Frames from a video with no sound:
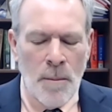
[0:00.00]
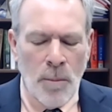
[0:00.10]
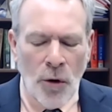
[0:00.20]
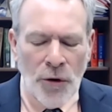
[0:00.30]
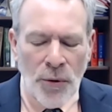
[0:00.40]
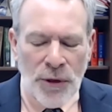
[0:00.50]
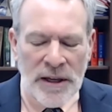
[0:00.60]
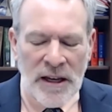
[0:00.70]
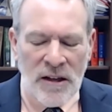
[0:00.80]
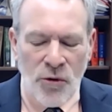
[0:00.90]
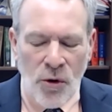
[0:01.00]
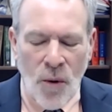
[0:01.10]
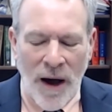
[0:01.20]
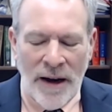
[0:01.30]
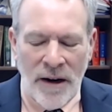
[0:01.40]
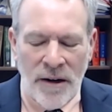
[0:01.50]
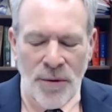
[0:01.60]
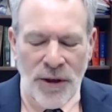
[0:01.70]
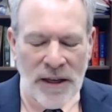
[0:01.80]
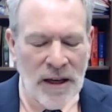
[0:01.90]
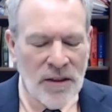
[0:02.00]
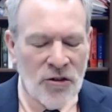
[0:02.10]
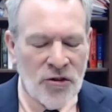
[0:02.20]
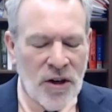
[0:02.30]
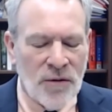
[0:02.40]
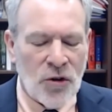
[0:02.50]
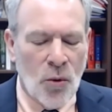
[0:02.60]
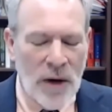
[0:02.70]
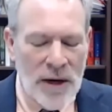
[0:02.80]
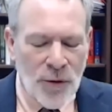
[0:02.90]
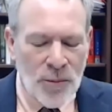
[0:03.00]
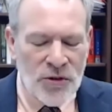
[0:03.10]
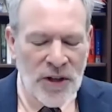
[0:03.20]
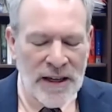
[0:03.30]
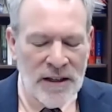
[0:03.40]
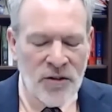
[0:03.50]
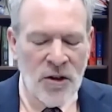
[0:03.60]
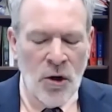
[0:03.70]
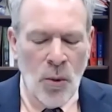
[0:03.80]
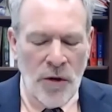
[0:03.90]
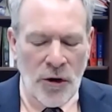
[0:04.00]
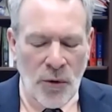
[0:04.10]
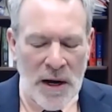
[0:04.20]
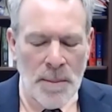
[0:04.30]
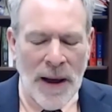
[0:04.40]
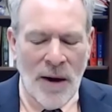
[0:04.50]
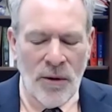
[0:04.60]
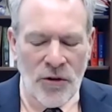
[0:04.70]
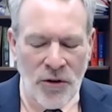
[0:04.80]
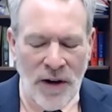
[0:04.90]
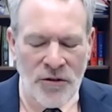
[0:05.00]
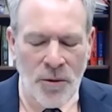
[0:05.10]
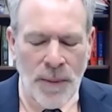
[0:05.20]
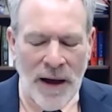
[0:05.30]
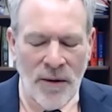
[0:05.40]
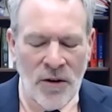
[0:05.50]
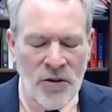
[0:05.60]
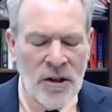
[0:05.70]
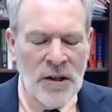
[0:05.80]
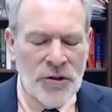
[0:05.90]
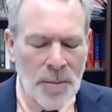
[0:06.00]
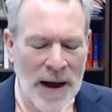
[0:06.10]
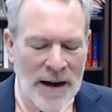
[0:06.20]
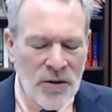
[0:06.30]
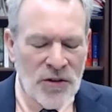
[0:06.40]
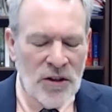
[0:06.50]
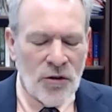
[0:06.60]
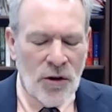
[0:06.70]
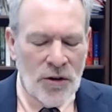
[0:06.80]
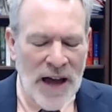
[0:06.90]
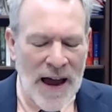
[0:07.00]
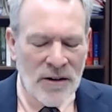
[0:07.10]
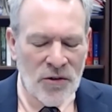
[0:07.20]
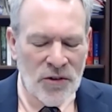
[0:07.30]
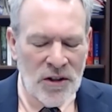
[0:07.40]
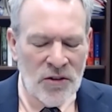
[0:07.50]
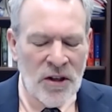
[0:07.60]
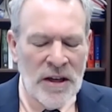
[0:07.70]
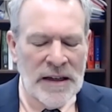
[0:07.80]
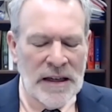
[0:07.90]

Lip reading: Bolder thinking is required, thinking that shifts away from states, whether great powers or lesser powers, democracies or autocracies.